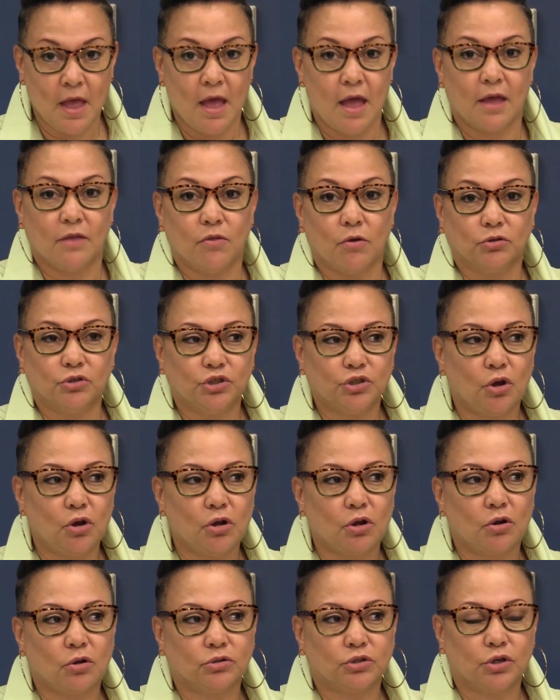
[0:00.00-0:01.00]
And those
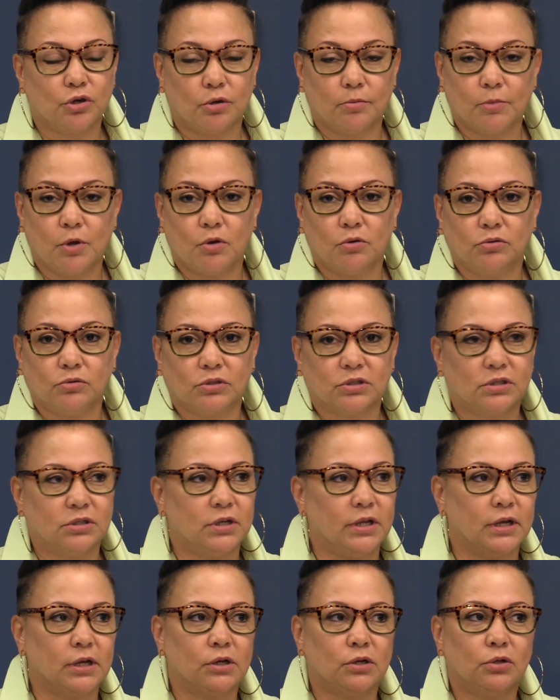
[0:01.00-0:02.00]
short-term goals could
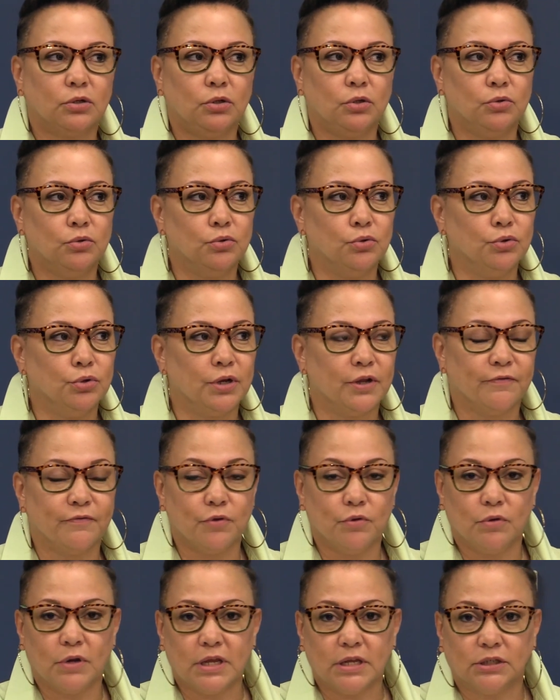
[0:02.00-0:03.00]
include if
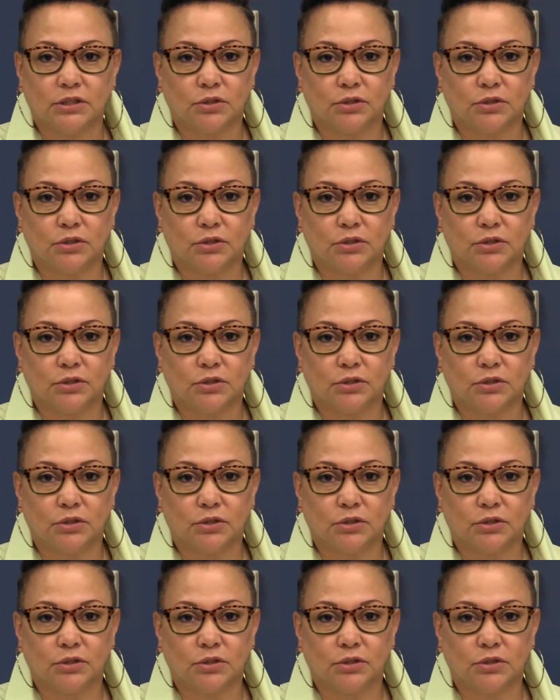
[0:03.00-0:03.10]
you need